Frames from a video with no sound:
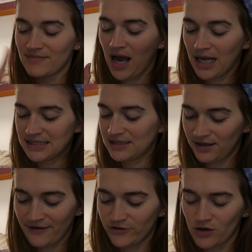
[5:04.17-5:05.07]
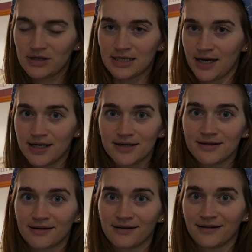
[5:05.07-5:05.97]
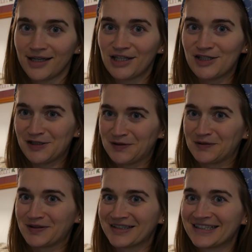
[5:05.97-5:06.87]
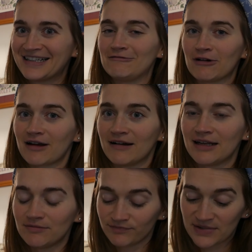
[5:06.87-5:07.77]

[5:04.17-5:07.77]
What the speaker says: I still have no desire to work on it.